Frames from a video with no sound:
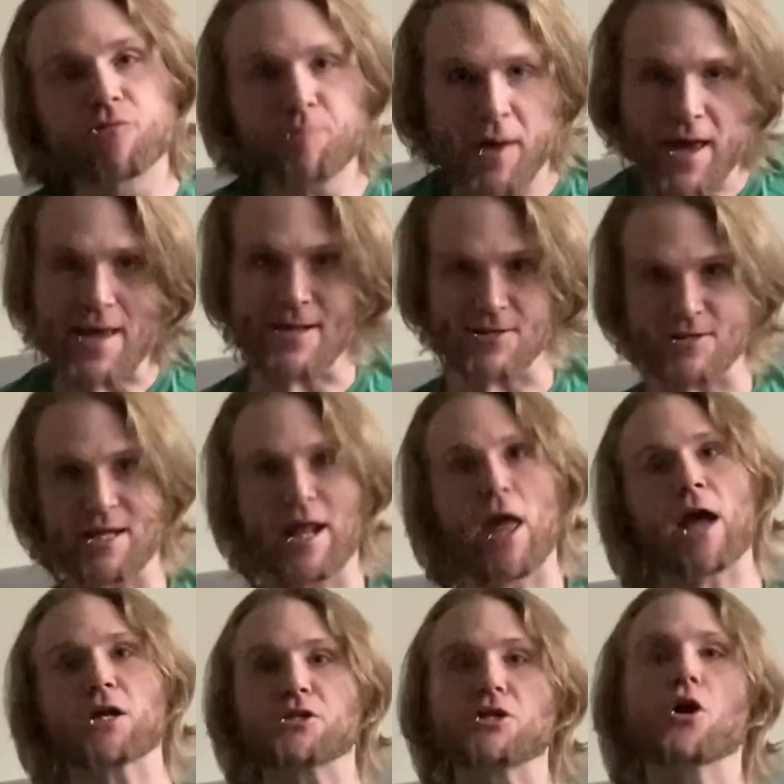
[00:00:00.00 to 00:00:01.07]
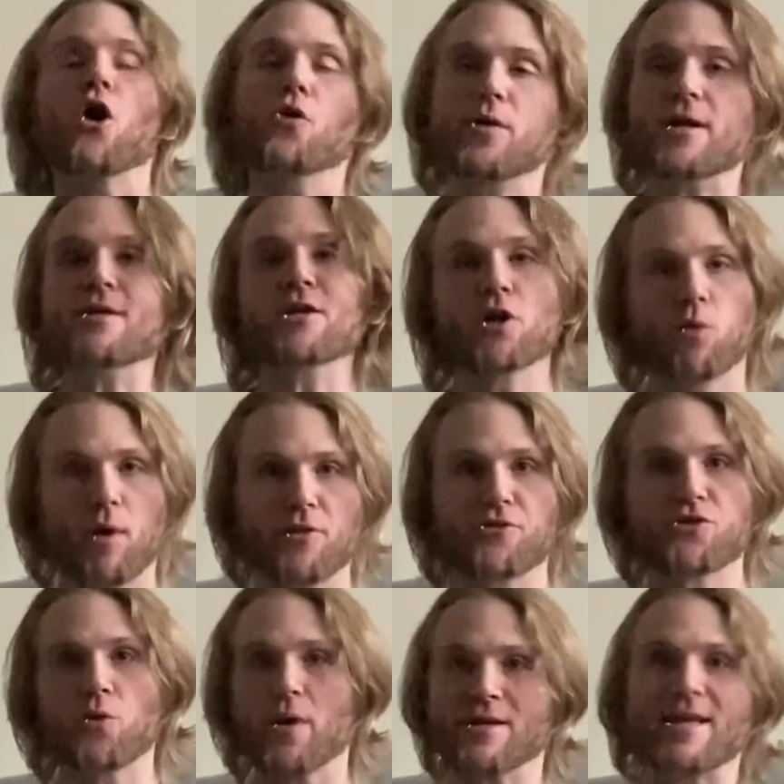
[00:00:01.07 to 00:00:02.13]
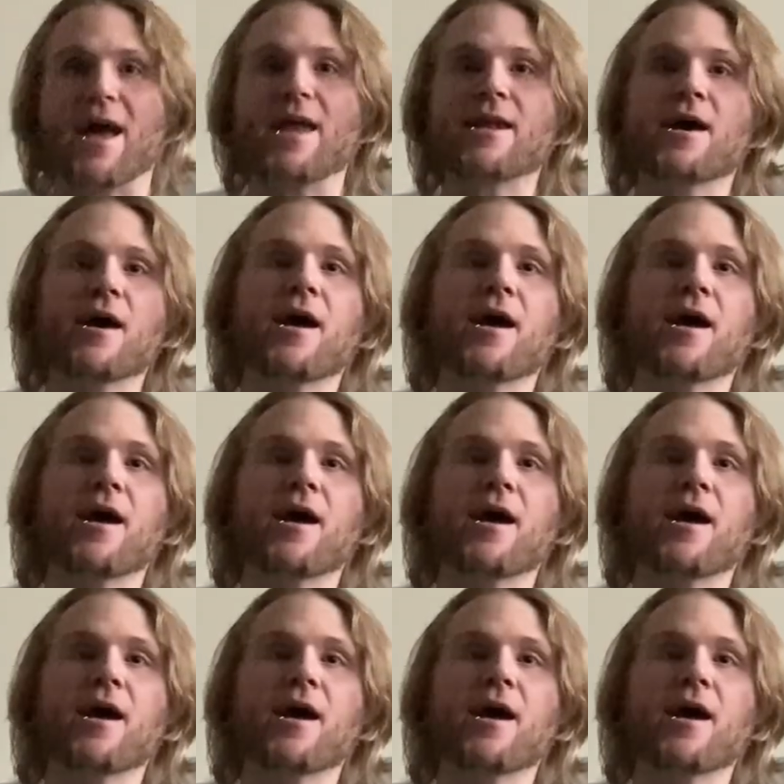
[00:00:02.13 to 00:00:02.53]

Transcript: pains that I actually already deal with. So again,